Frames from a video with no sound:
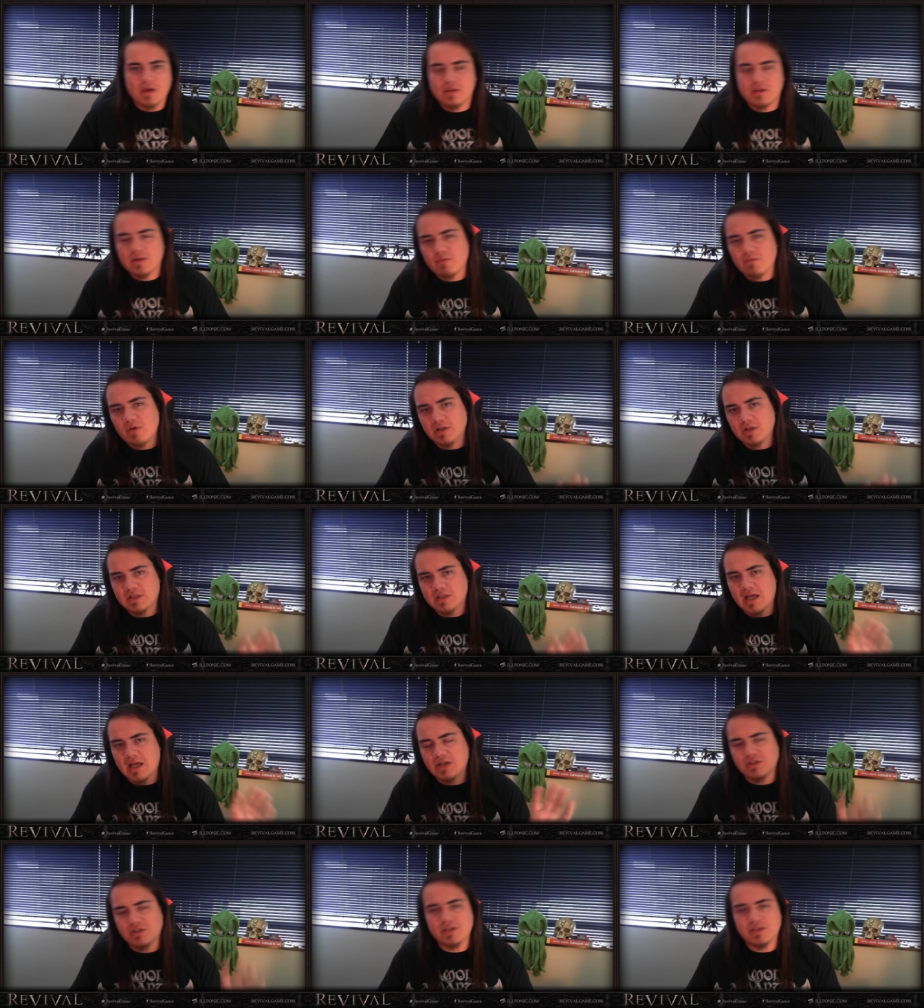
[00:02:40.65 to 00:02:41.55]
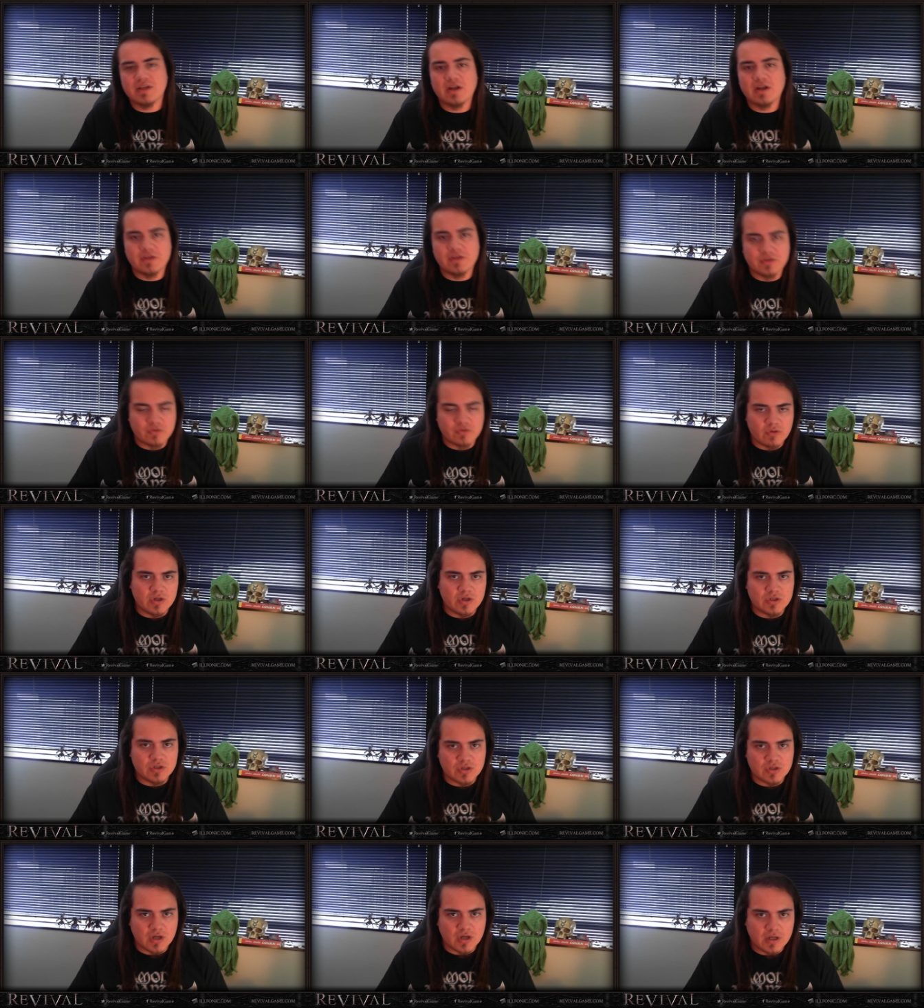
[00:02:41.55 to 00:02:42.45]
than what's actually there on the
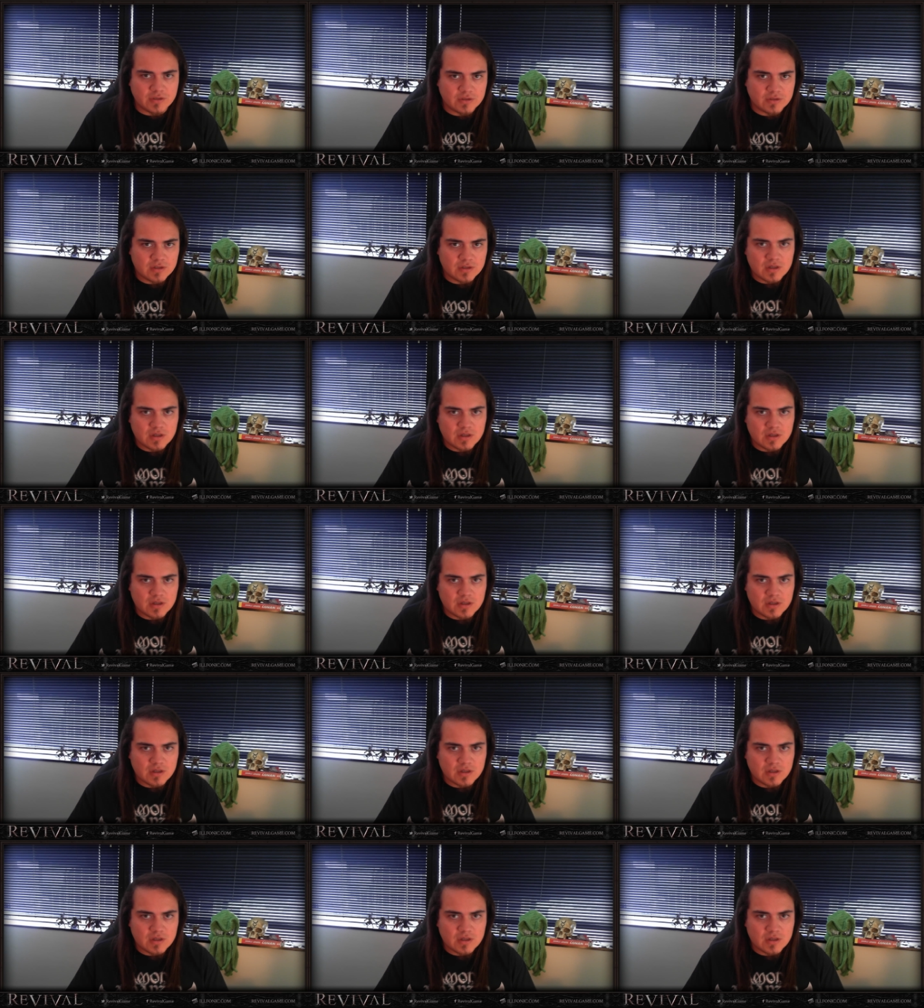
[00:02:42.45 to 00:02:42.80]
screenshots.